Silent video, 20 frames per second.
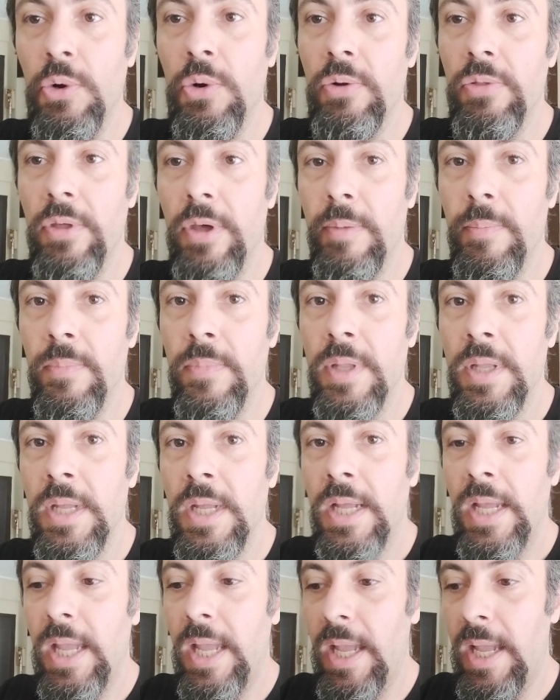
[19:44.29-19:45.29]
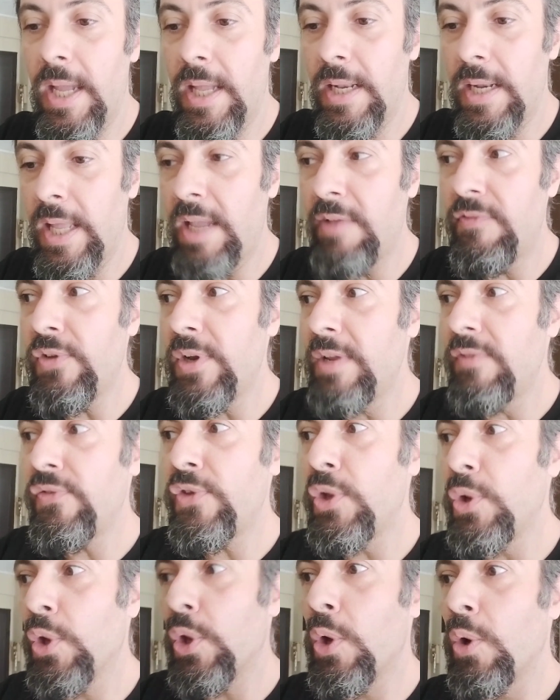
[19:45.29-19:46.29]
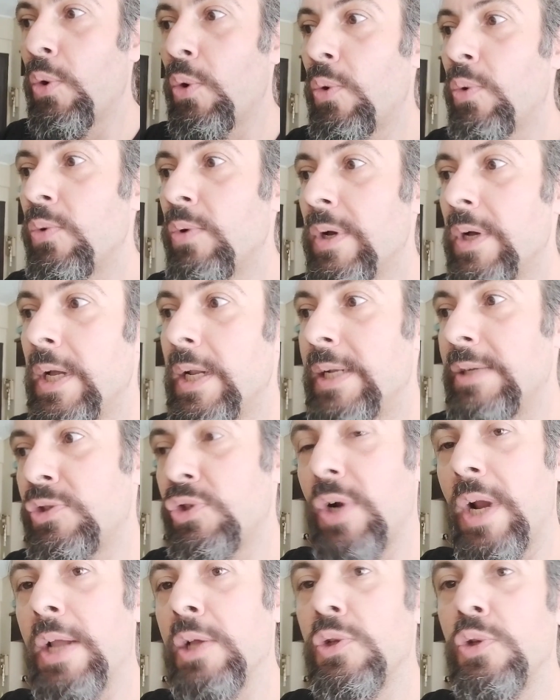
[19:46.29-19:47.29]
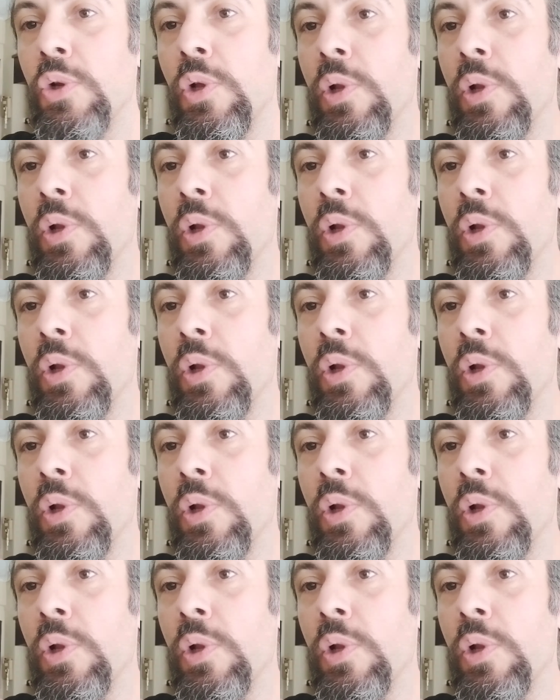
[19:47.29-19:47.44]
And even if you go and try to gloss over